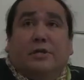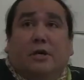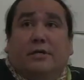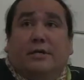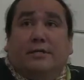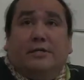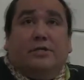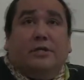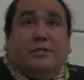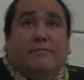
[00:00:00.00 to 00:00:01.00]
called the
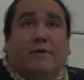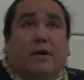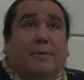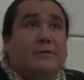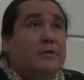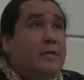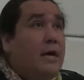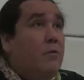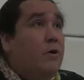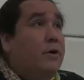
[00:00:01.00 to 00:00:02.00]
Indigenous Environmental
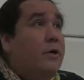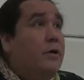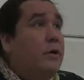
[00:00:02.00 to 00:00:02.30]
Network.